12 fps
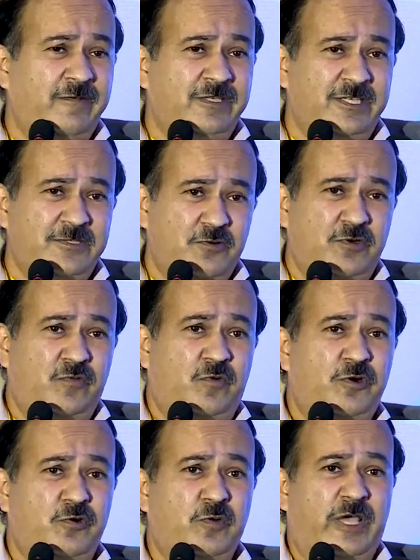we just don't
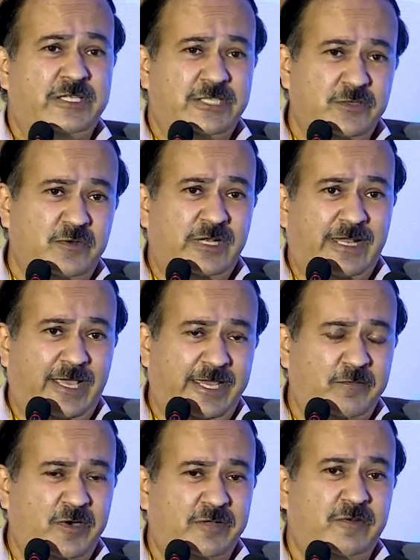want to achieve a live
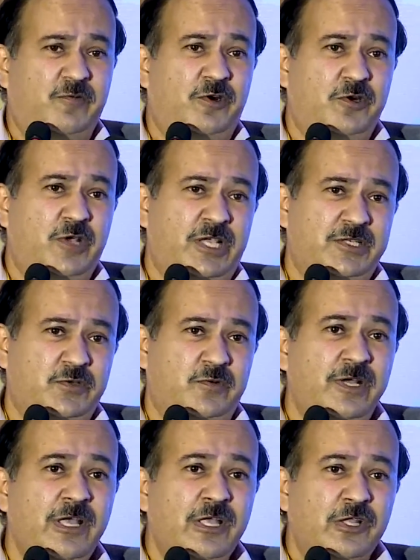birth. We want to achieve a
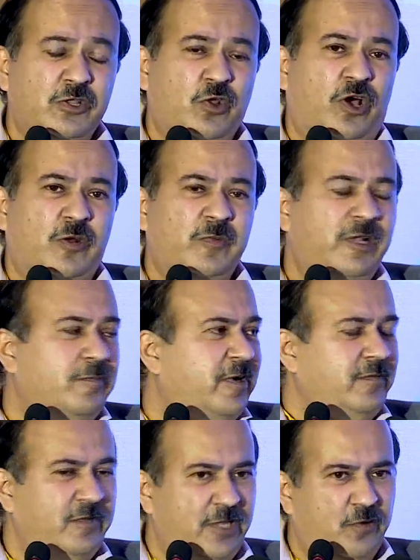normal
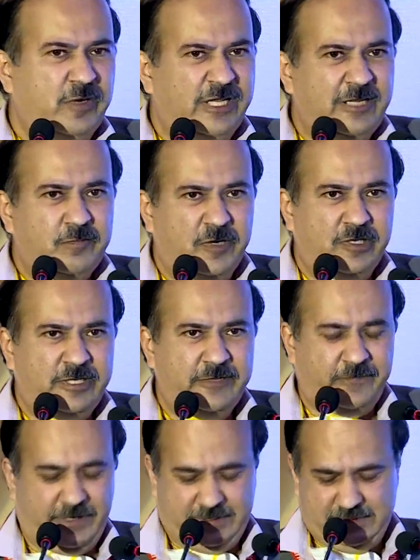birth without any birth
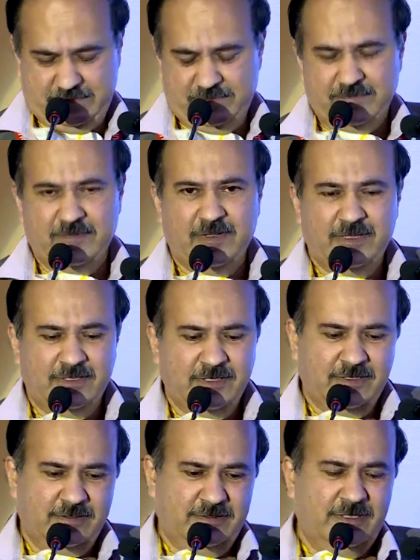defects.
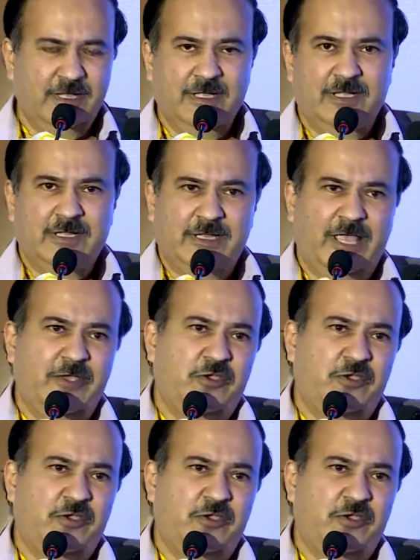Thank